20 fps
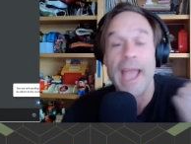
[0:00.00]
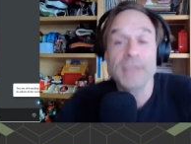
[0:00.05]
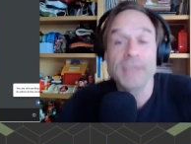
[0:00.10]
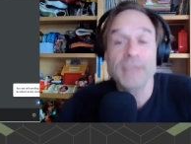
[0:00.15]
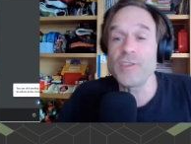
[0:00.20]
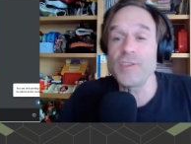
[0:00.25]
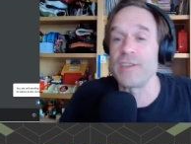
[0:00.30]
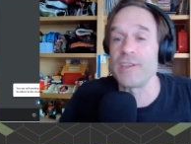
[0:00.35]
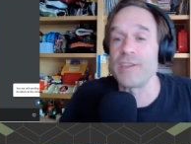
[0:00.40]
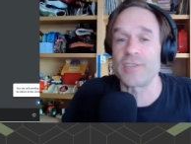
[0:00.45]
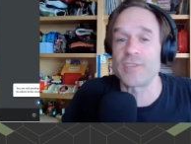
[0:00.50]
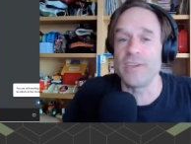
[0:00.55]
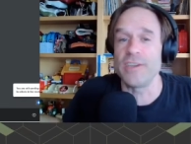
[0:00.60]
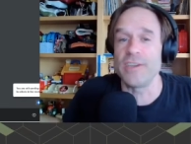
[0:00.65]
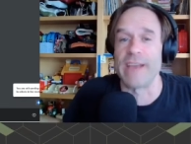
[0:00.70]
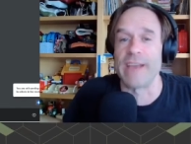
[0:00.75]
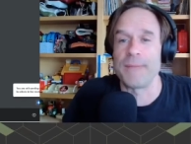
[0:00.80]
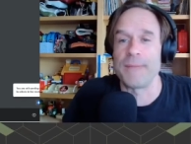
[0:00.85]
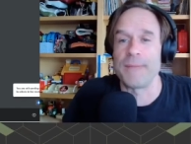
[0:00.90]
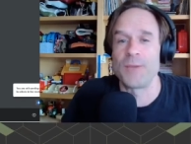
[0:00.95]
Actually, you
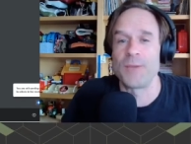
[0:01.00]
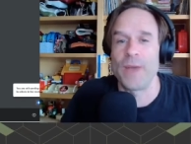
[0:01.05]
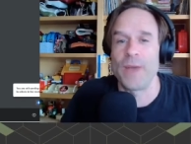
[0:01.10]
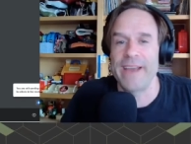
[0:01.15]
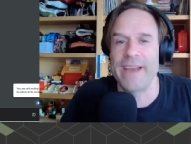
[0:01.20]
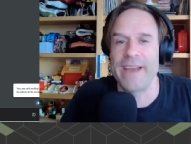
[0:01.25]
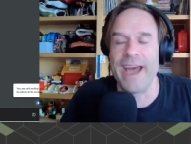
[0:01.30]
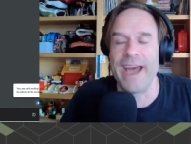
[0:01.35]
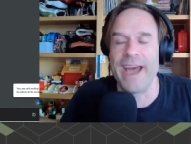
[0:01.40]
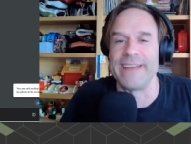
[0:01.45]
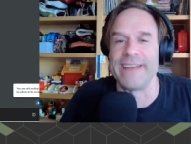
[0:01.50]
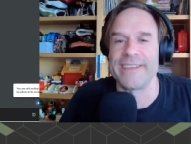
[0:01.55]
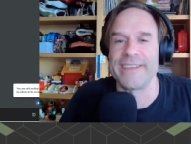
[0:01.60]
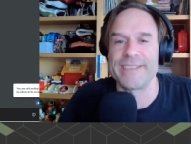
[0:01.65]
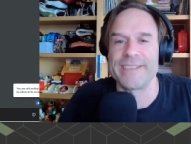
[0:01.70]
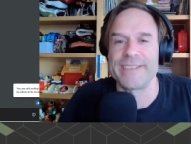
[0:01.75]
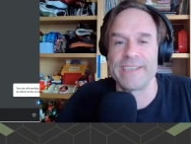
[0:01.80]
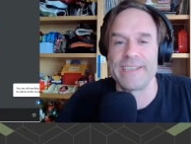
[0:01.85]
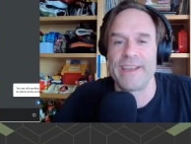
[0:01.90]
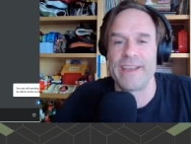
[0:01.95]
should. I mean, why not?
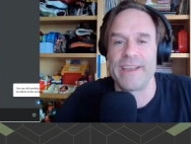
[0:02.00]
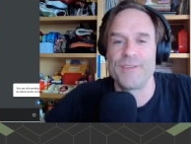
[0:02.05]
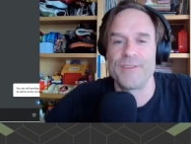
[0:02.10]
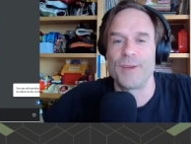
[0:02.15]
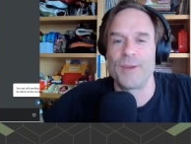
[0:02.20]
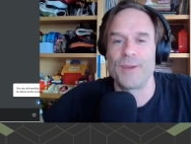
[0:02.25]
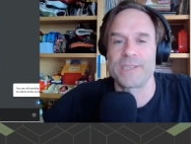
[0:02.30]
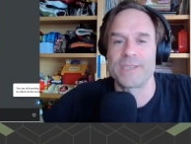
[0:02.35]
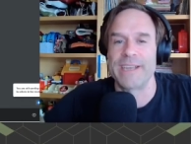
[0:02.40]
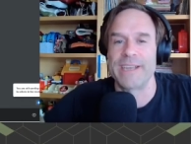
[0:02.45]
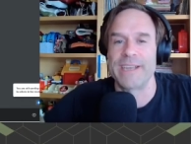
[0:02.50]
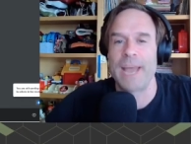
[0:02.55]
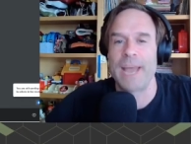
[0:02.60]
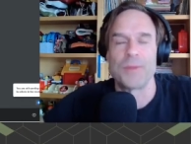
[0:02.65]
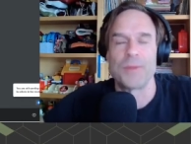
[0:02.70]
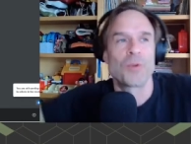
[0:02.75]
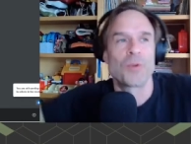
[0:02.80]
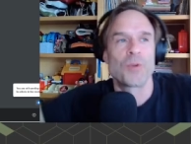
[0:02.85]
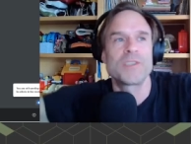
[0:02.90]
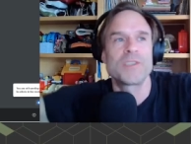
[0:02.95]
You never know what's going to
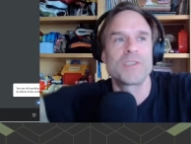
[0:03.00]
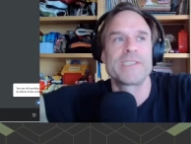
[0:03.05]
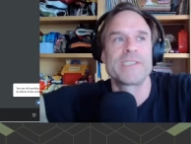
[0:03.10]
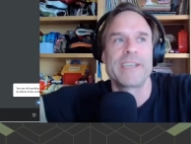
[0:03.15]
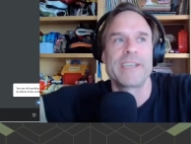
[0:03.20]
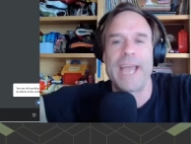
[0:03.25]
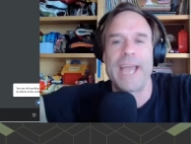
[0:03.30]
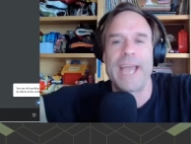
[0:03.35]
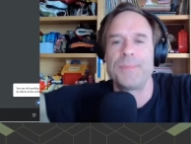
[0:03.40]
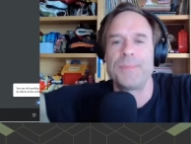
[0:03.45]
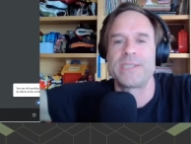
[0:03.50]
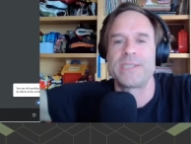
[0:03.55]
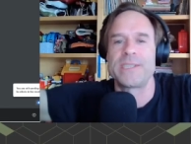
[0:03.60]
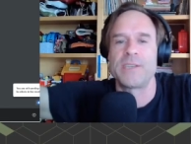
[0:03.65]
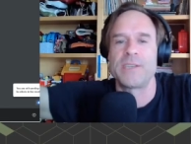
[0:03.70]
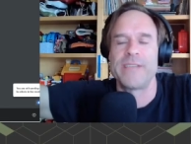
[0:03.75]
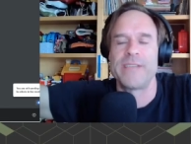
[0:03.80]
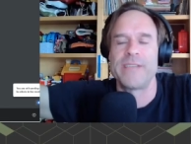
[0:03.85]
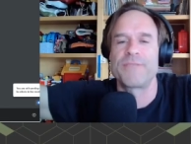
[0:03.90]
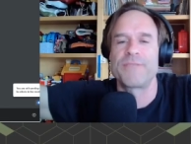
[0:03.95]
happen. Worst that's going to happen is
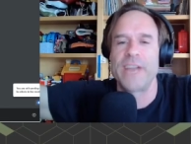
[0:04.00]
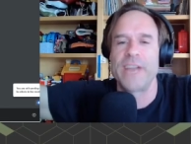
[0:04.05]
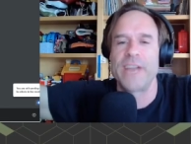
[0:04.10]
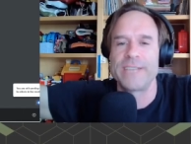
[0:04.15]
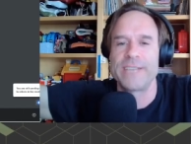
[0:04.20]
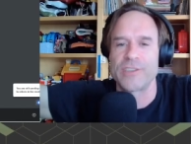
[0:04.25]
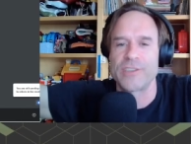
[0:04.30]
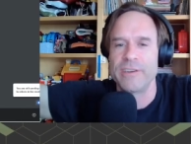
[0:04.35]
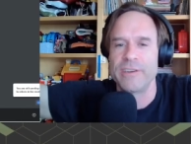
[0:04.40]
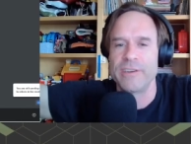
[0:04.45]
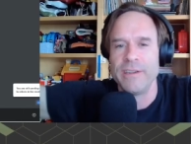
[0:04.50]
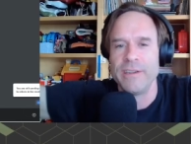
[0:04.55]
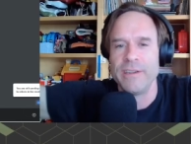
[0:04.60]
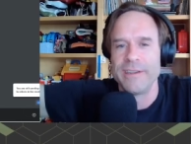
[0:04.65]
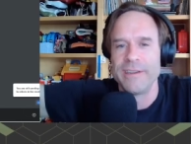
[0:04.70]
he'll never answer.